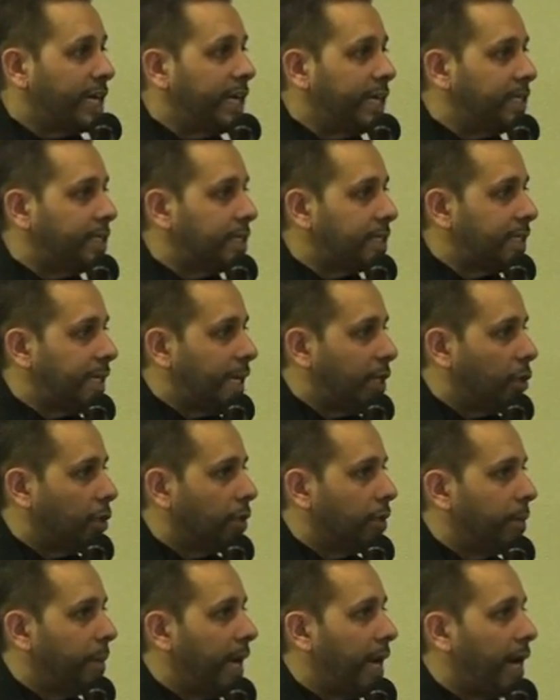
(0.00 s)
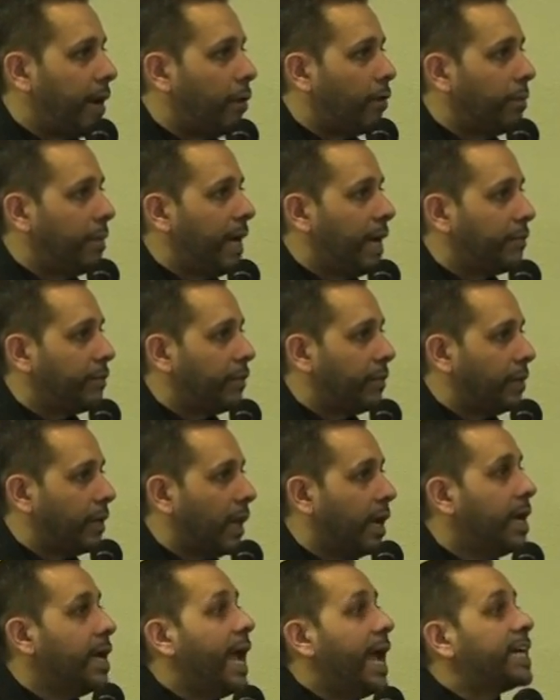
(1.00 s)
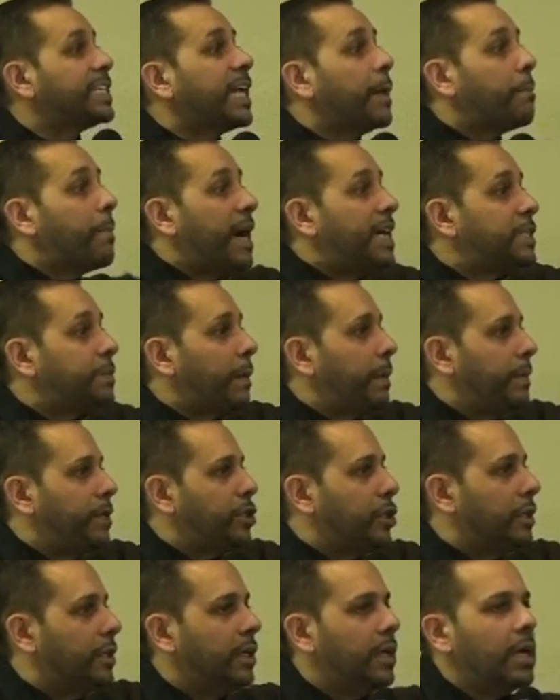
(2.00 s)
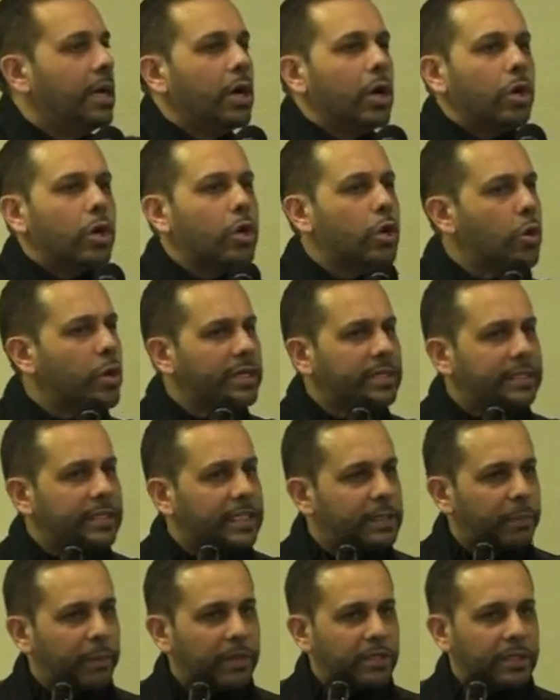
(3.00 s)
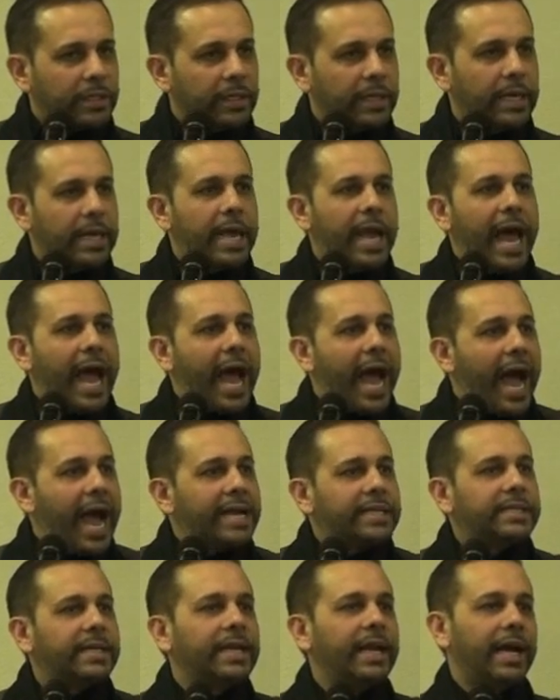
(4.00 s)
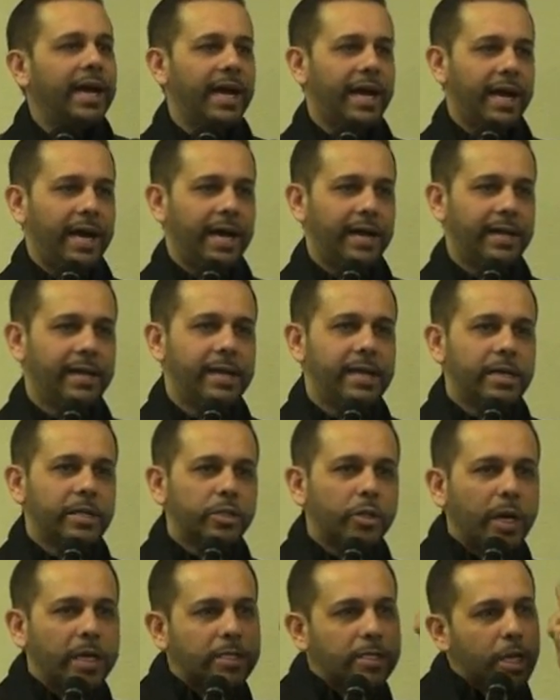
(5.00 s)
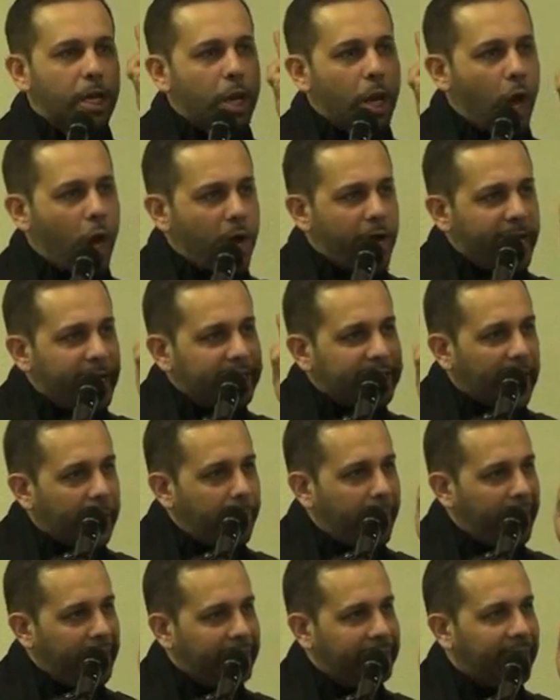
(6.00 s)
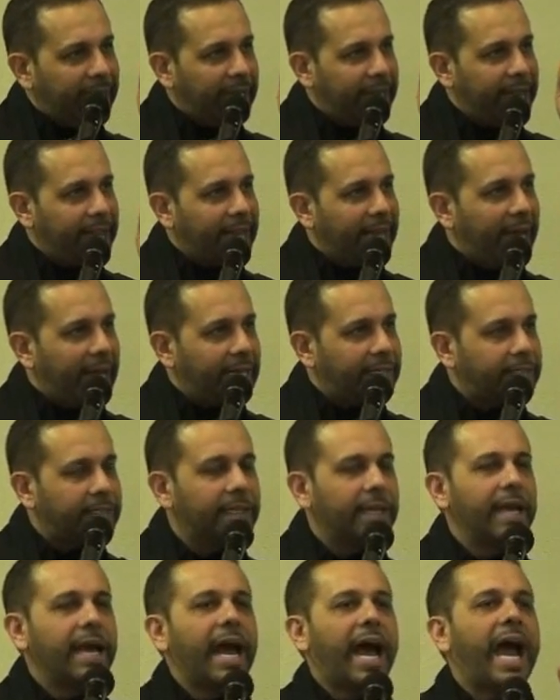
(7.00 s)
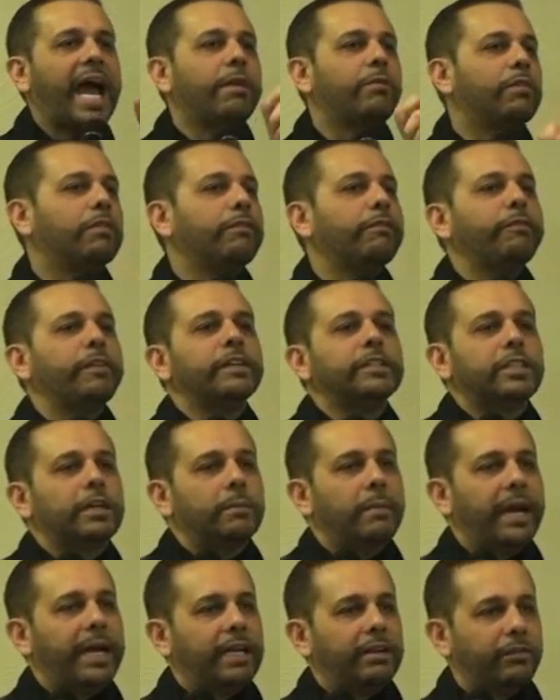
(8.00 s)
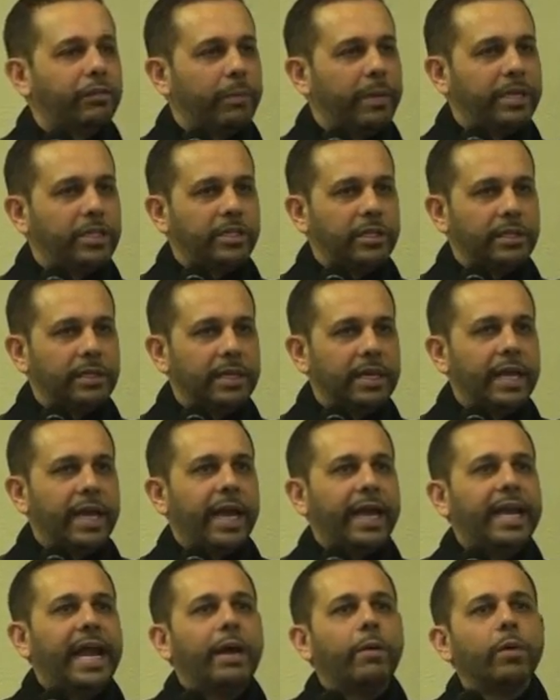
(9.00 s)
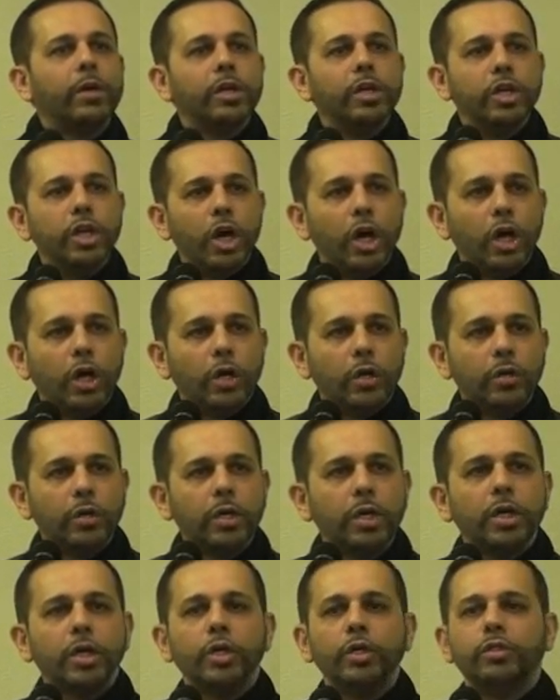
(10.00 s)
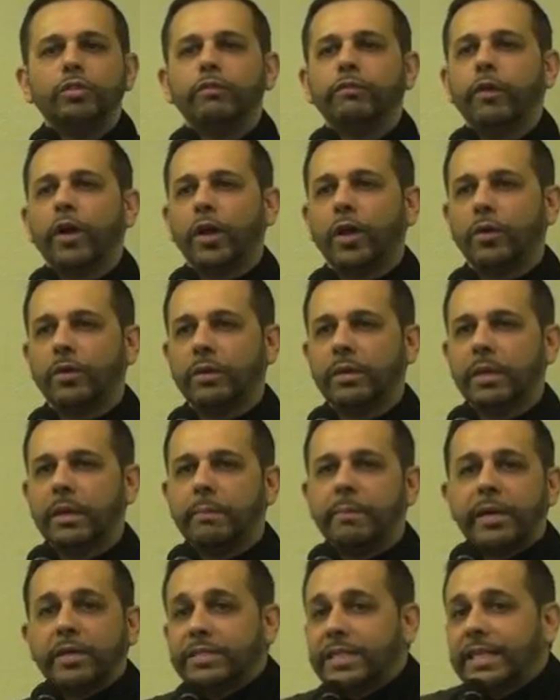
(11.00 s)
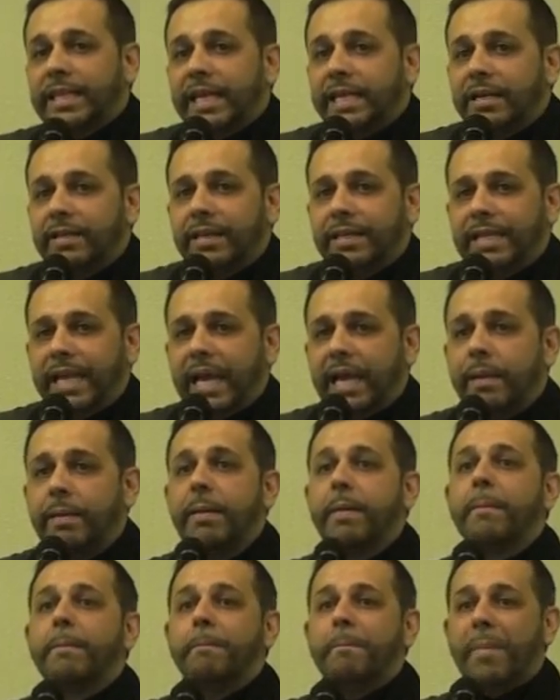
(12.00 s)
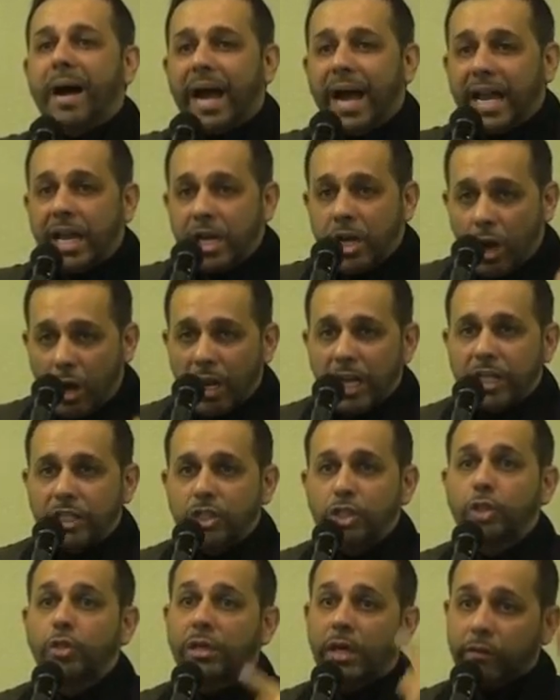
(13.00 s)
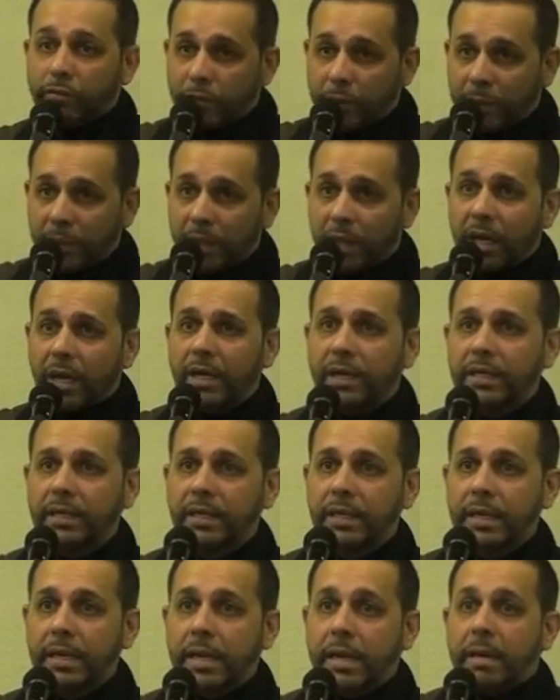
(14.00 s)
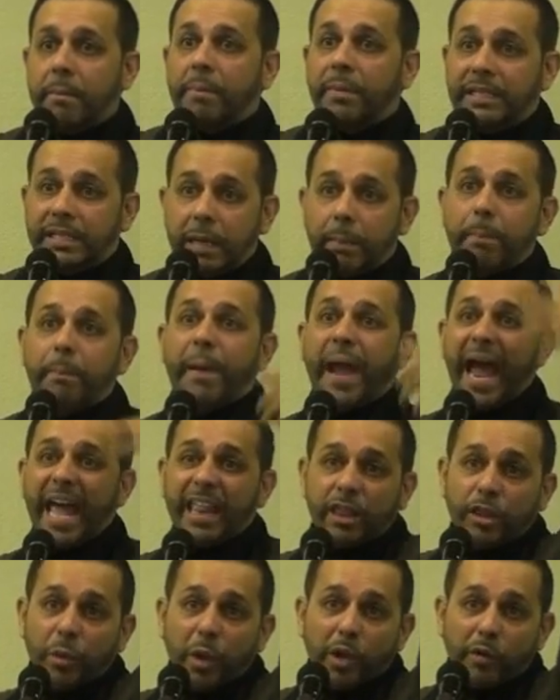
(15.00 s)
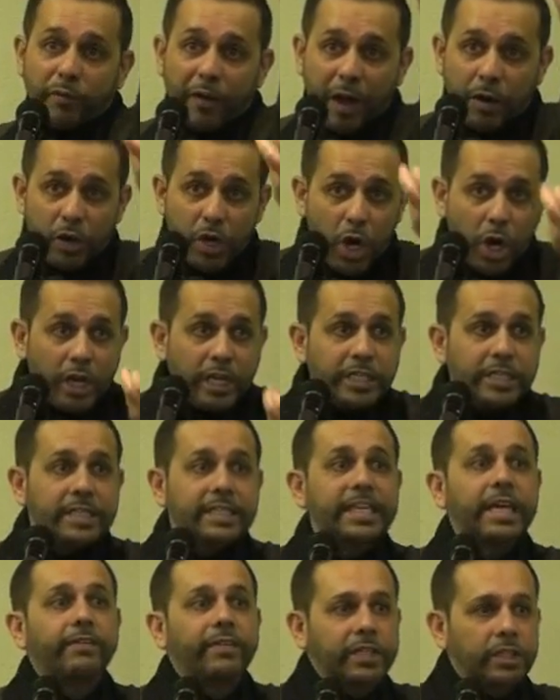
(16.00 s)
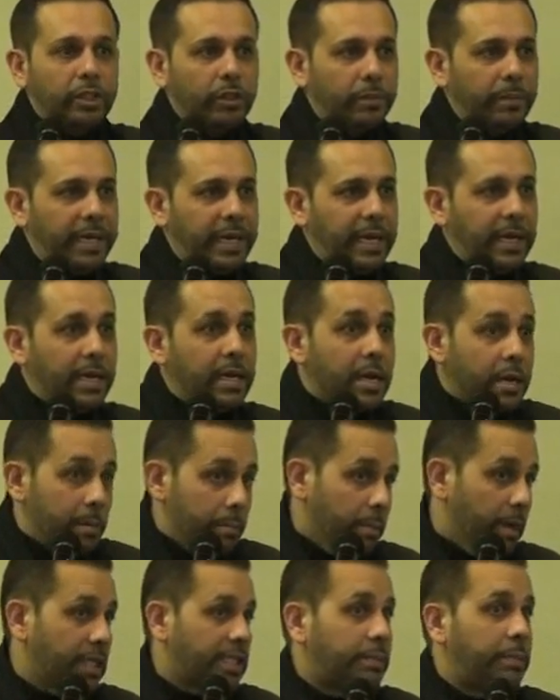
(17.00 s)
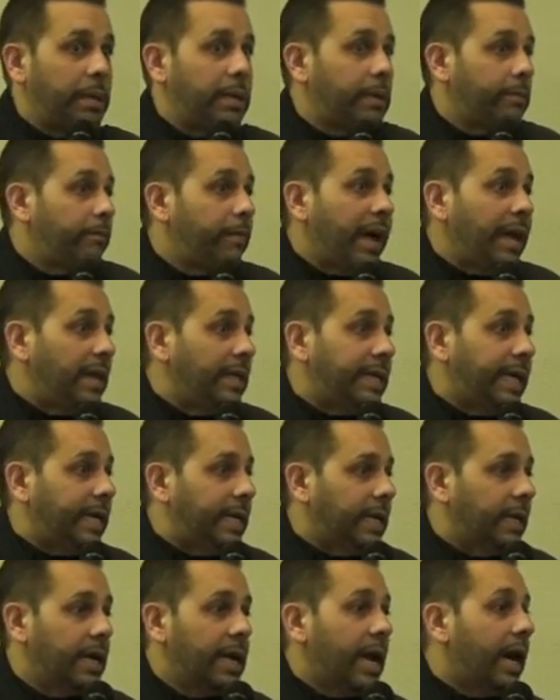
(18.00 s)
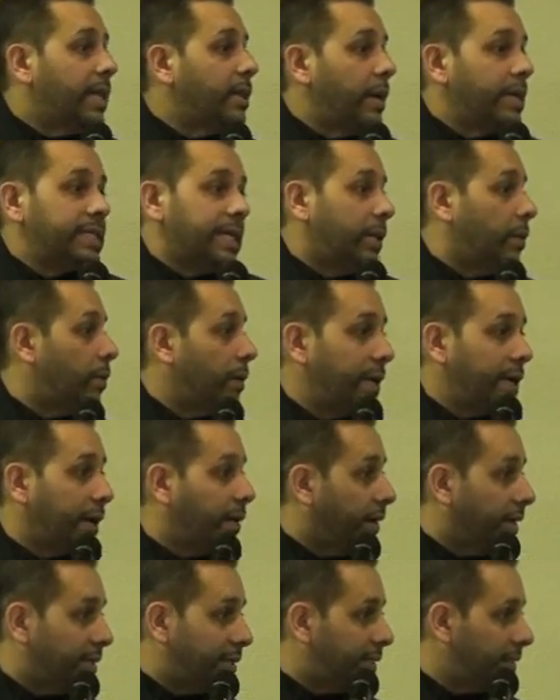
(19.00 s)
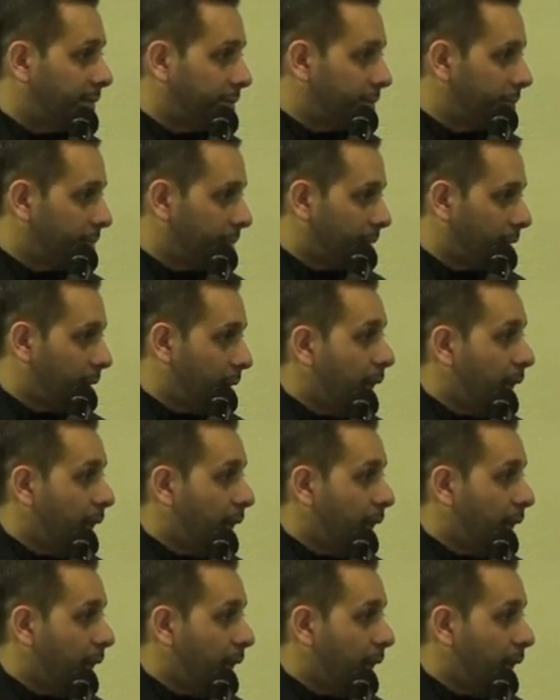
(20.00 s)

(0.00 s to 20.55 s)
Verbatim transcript: Who can intercede on, the behalf, on behalf of Allah, except by his permission. Who is this person? I said, aha. So as long as I maintain that, I will filter my information and I will know who to follow. Because at the end of the day, my knowledge should come from Allah. But the pathway of how knowledge is given to me must be validated. Otherwise, I don't want to hear it.